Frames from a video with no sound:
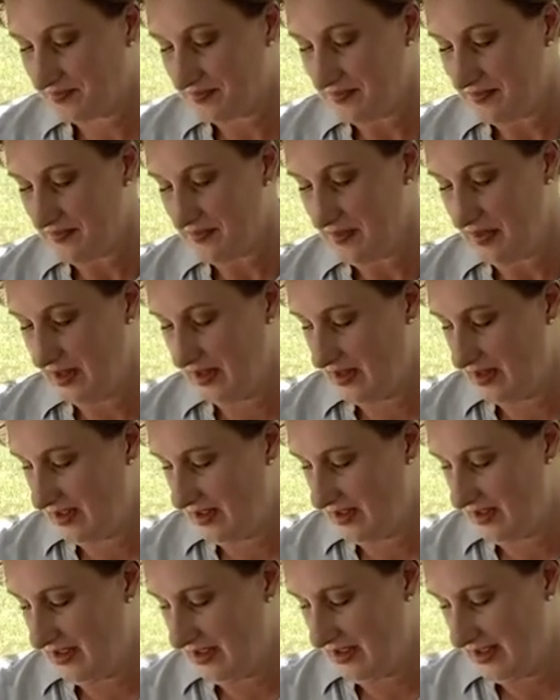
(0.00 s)

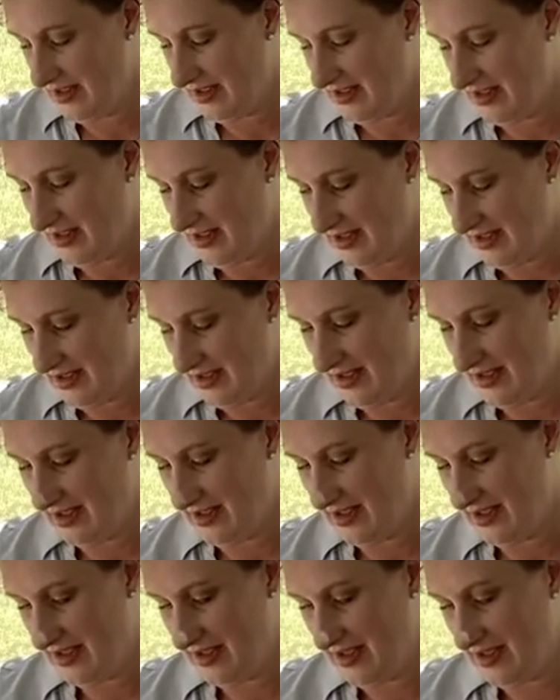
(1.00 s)
(no one is talking)